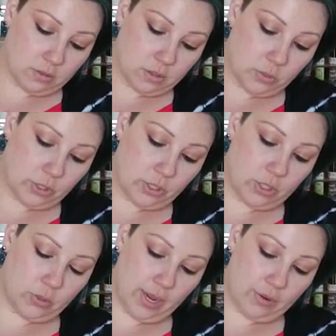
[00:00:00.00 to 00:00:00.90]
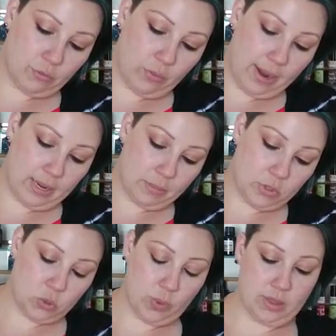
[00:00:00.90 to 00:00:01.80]
So we're going to go kind of right in
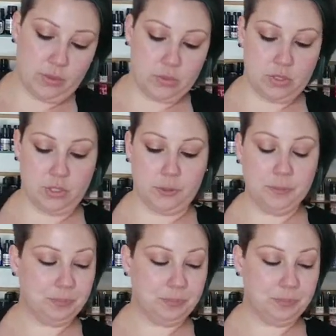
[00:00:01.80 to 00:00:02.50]
between those two.